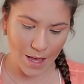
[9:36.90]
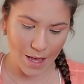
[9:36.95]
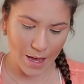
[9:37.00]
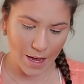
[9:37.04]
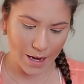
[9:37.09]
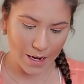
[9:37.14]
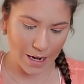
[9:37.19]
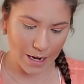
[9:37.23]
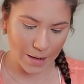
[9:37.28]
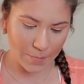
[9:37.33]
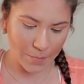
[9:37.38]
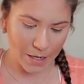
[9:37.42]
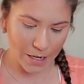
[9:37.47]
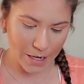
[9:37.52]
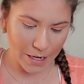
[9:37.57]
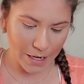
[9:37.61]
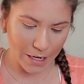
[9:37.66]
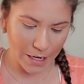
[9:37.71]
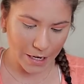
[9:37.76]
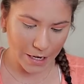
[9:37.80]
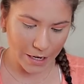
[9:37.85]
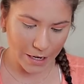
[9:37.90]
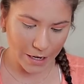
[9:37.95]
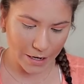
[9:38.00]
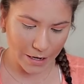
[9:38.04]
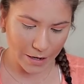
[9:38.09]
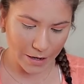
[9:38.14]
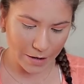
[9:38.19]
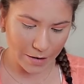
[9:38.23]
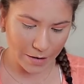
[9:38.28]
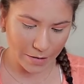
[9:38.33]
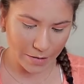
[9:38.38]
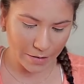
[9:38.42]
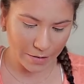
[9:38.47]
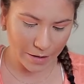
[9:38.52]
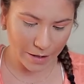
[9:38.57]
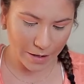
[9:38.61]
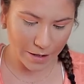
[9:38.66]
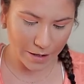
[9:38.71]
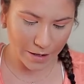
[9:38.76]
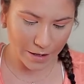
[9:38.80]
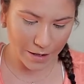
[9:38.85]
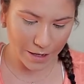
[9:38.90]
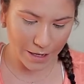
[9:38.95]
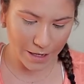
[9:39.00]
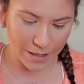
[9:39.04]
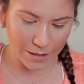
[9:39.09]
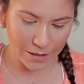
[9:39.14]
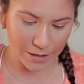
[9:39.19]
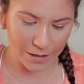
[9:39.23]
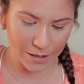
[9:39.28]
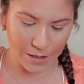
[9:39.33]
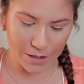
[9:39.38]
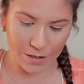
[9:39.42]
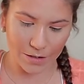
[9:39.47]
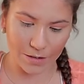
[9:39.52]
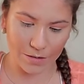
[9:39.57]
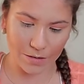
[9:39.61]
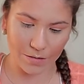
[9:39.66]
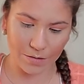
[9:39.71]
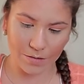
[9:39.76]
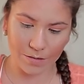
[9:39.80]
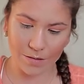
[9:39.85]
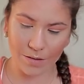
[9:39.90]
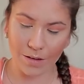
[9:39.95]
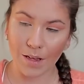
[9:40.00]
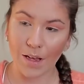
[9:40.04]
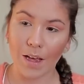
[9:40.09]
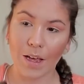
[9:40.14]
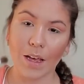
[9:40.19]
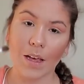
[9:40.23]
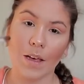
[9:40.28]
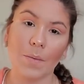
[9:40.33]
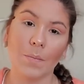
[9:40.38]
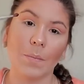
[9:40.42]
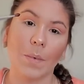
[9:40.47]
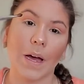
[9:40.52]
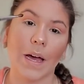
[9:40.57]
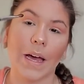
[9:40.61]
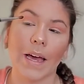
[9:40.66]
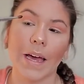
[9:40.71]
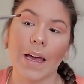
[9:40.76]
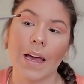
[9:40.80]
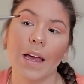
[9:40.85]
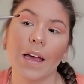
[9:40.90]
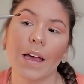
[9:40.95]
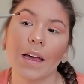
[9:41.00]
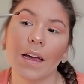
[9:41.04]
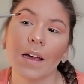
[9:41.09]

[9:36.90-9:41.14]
And I'm gonna go into my